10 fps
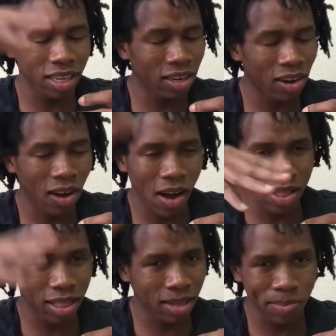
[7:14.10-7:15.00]
you know,
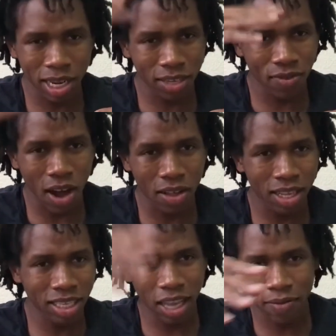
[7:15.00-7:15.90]
all because of all
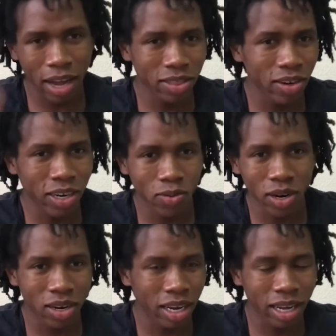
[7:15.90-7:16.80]
the stuff out there in the
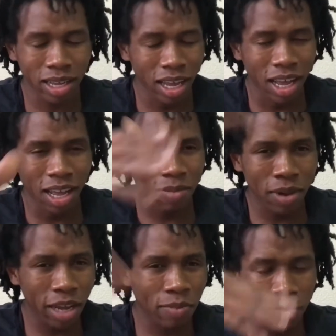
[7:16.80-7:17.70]
world, like
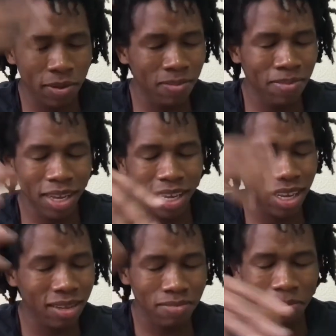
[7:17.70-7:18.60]
black people
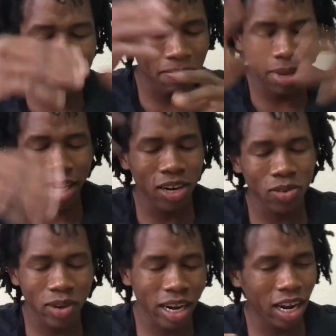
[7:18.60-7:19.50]
being
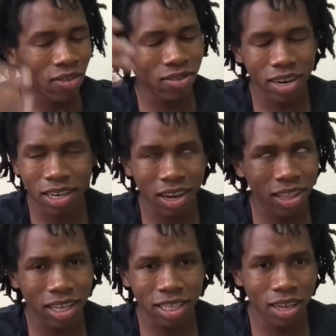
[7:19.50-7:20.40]
bigger, whatever, and all
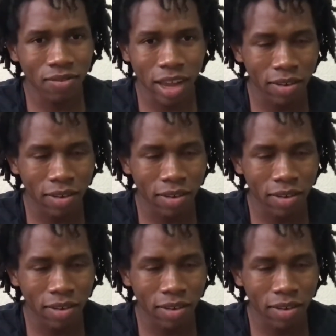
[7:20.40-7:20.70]
that stuff.